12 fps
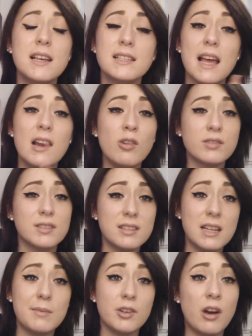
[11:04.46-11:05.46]
is get lots of
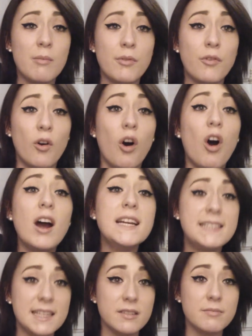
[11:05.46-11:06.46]
sleep the night before. I
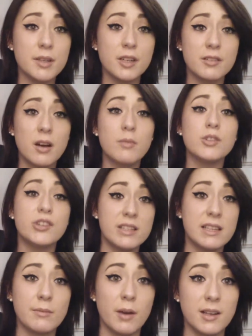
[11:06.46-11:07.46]
didn't, because I was
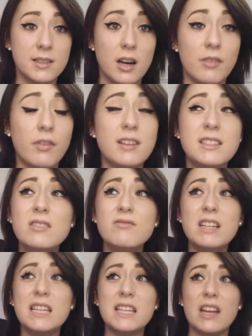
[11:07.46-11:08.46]
shitting myself. I didn't
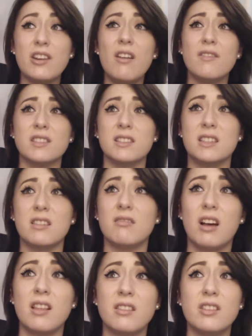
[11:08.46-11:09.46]
really get nervous until
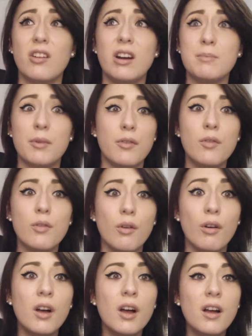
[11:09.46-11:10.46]
like the night
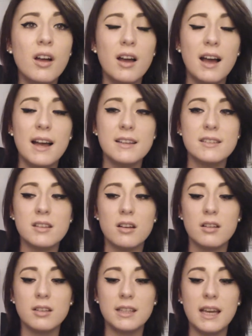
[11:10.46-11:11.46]
before, and
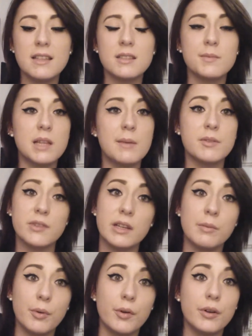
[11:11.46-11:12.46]
getting some sleep is really
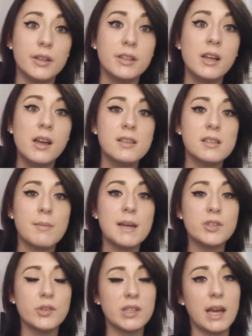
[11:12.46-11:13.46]
important. So
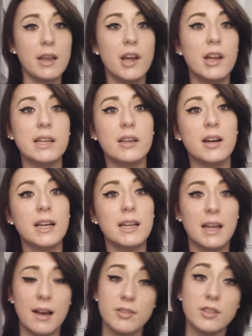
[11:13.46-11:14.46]
make sure you get an early night and
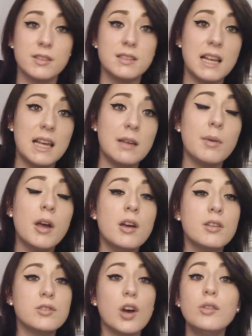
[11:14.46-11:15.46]
have a good sleep.
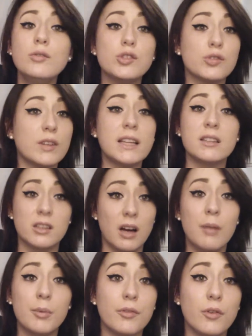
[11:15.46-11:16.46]
Don't drink the
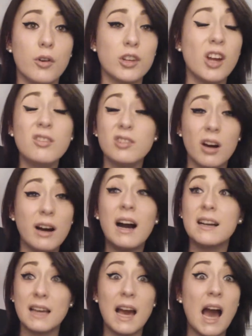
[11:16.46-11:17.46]
night before. Don't go out
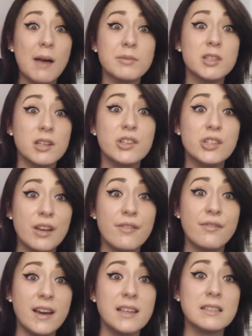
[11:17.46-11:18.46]
and get absolutely
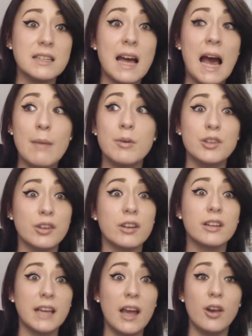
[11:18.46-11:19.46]
shit-faced and hammered
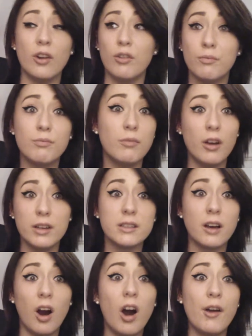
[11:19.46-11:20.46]
and getting
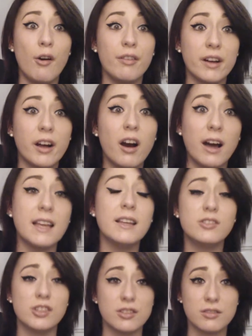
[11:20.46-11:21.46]
like high off a
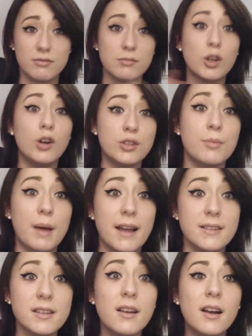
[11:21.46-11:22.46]
kite. Just go to
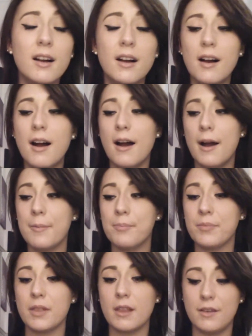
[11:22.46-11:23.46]
bed
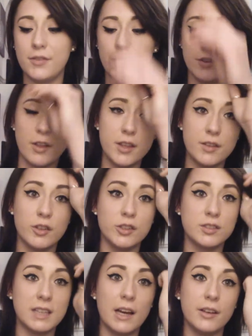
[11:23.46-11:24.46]
if you know that you've got
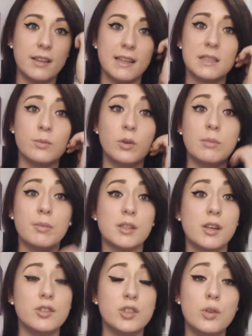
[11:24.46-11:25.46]
your tattoo the next morning,
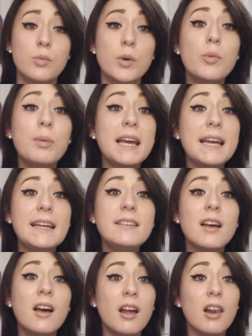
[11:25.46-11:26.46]
because you will bleed
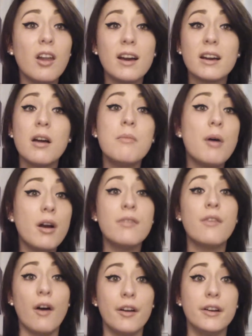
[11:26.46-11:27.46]
like a
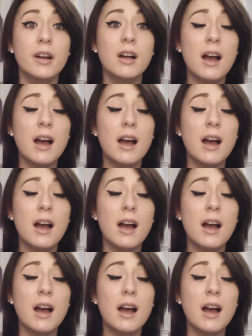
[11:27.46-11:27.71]
mofo,